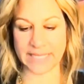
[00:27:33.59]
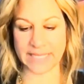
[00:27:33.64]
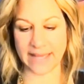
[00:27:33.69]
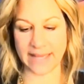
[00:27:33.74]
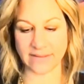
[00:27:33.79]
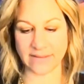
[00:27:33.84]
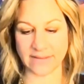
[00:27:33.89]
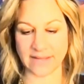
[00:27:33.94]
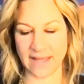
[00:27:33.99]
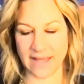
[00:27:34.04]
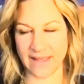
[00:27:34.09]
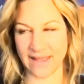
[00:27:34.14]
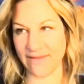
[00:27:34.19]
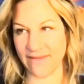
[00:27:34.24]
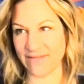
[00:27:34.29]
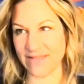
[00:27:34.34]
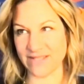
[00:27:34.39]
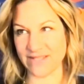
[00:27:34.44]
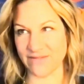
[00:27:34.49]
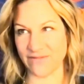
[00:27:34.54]
And I
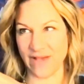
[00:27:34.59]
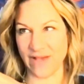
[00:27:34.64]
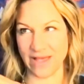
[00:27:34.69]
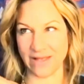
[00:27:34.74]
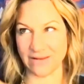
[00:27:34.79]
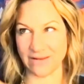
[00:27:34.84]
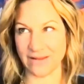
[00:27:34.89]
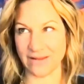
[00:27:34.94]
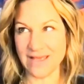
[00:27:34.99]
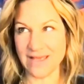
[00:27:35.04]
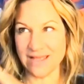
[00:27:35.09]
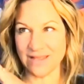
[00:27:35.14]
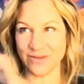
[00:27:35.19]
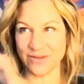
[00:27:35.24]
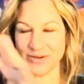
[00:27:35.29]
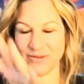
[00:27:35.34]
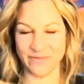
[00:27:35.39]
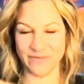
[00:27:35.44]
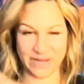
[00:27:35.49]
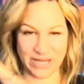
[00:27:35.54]
have this fun
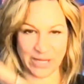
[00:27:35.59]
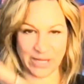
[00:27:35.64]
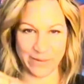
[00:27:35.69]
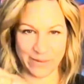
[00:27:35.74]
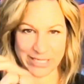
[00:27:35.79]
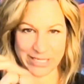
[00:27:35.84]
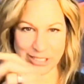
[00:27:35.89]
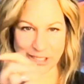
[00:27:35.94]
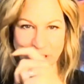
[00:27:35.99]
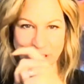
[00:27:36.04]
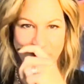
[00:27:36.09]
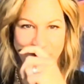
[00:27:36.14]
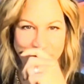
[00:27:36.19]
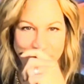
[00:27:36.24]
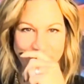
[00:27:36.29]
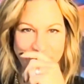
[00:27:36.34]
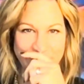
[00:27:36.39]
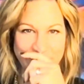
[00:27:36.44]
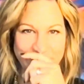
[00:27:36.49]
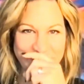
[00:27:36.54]
little video I show
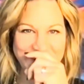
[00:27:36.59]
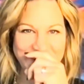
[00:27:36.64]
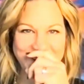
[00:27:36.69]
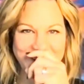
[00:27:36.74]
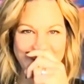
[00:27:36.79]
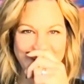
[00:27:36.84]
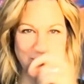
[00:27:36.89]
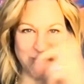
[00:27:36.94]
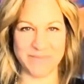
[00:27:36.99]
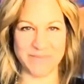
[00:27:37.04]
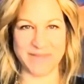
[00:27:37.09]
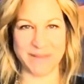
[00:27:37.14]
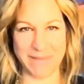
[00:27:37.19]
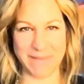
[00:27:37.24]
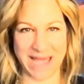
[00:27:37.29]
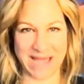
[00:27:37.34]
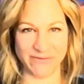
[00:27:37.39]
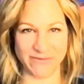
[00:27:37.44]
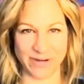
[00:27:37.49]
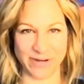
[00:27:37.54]
from, the
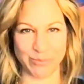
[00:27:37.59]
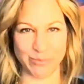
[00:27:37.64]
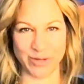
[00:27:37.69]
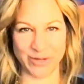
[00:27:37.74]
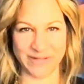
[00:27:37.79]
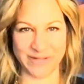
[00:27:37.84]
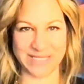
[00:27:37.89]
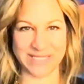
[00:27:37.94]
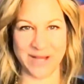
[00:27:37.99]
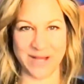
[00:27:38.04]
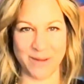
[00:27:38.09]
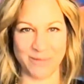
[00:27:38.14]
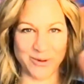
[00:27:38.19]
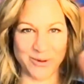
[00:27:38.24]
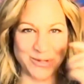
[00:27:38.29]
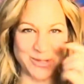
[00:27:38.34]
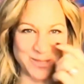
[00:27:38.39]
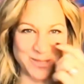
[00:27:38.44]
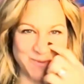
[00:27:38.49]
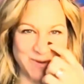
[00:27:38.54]
Maverick movie, Tom
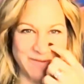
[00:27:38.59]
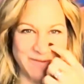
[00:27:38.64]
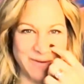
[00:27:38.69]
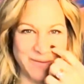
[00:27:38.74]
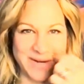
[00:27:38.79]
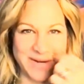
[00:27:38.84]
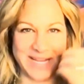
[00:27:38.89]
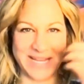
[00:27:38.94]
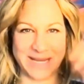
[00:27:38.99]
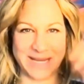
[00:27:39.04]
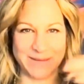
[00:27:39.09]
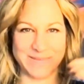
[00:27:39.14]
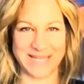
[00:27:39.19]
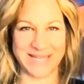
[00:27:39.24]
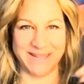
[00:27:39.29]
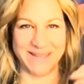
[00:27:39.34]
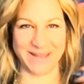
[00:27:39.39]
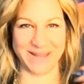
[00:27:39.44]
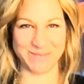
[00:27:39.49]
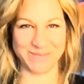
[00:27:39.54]
Cruise movie, where he keeps
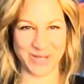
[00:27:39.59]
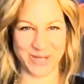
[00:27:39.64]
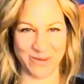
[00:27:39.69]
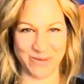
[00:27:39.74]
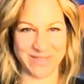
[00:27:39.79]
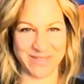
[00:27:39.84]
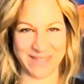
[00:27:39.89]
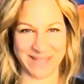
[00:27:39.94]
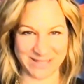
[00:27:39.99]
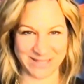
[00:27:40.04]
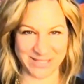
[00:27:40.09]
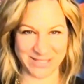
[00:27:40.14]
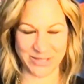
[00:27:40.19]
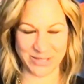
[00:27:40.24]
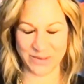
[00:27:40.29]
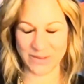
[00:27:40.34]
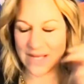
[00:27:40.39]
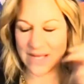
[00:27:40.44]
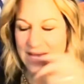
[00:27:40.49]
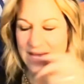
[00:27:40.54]
telling him, don't think,
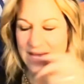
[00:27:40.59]
do.